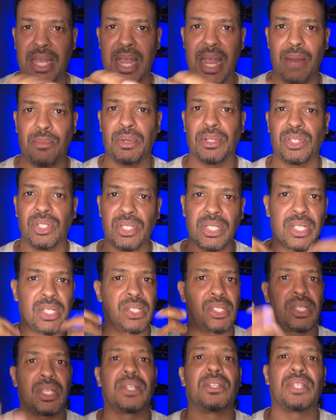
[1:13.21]
camera, just
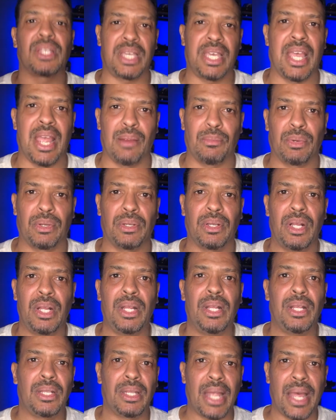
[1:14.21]
consider the camera
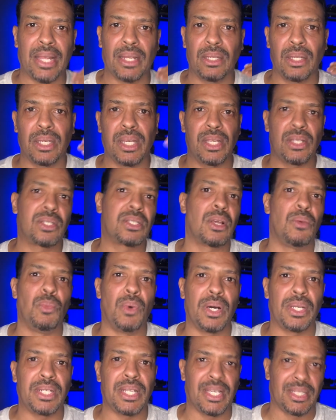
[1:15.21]
like looking
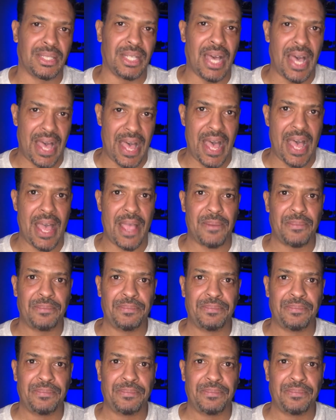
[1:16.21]
someone in the eye.